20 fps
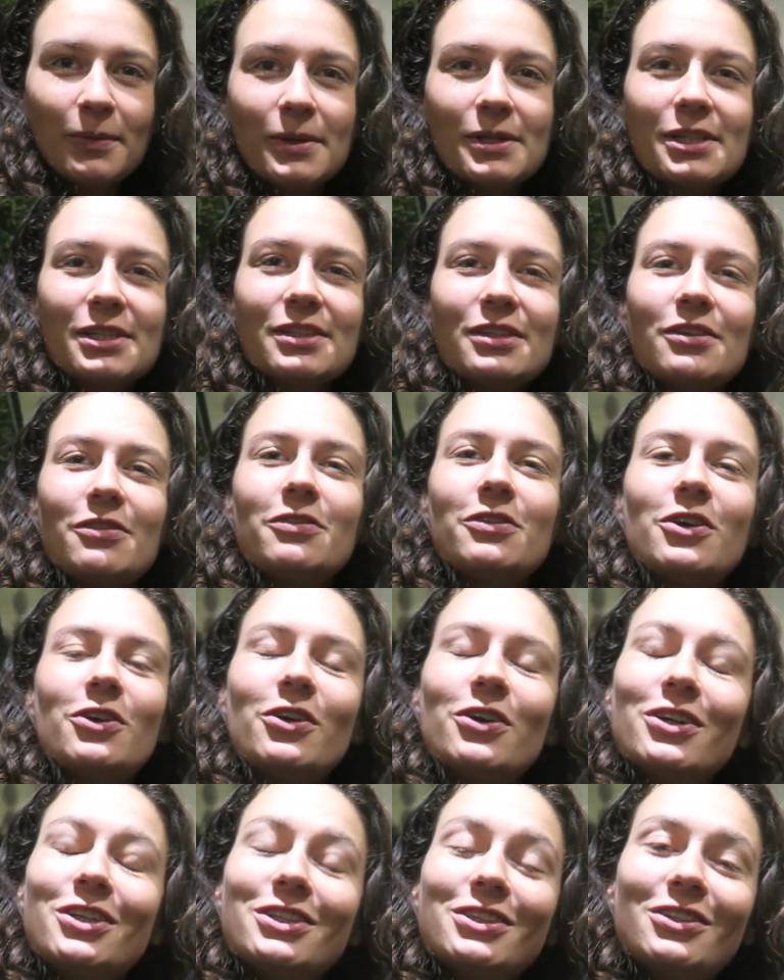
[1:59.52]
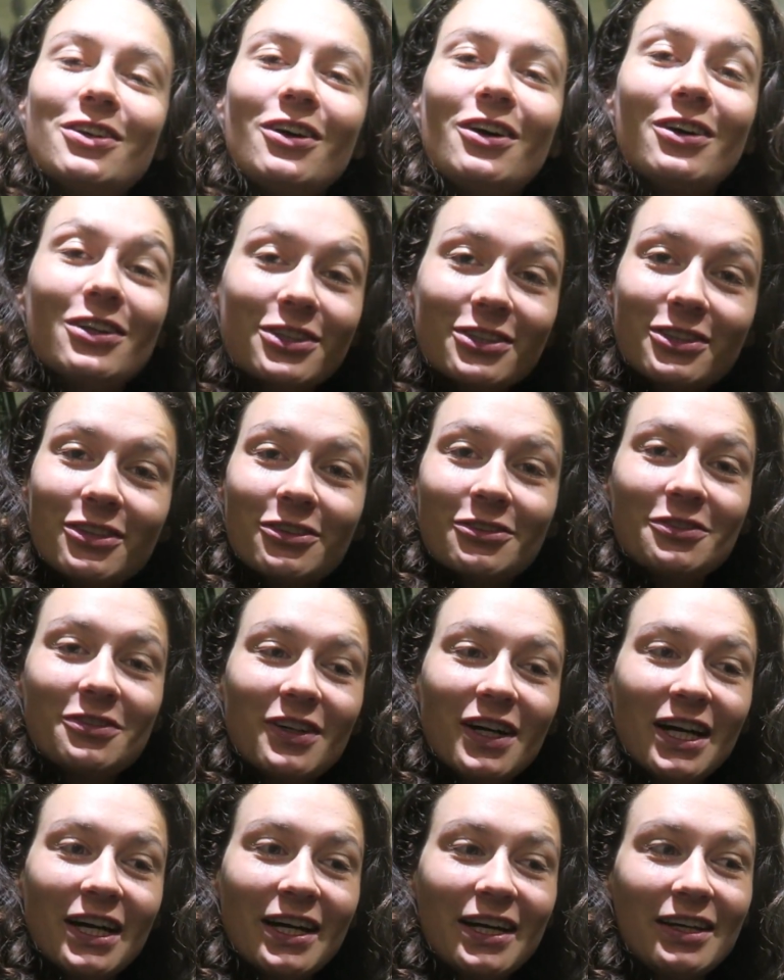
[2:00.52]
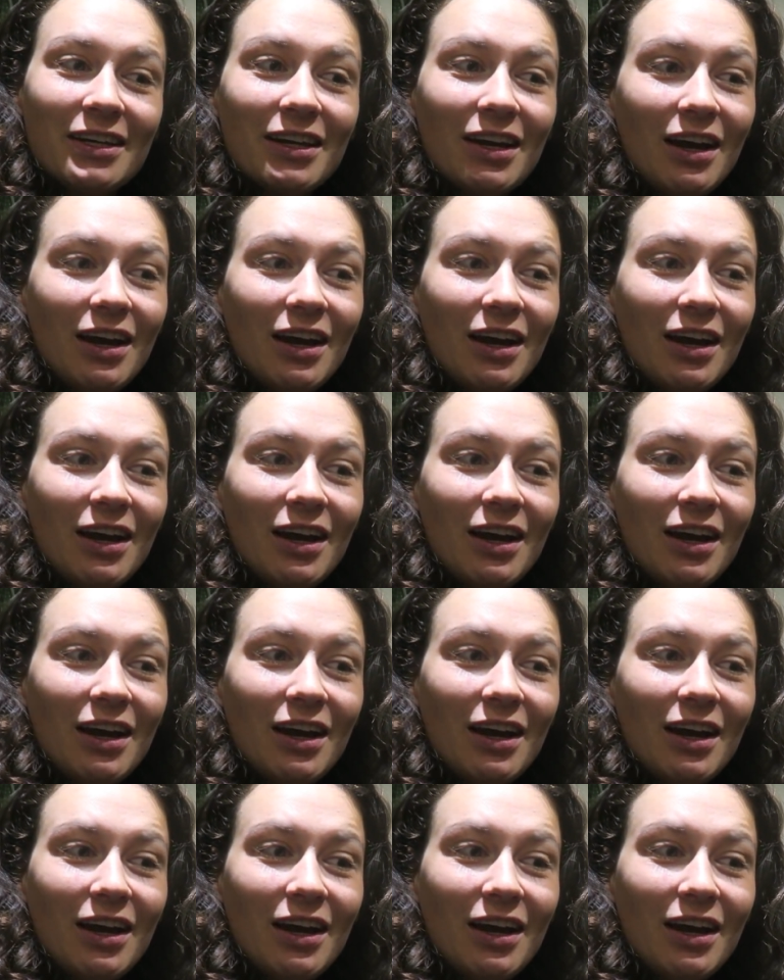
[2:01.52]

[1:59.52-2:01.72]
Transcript: which is of course also fine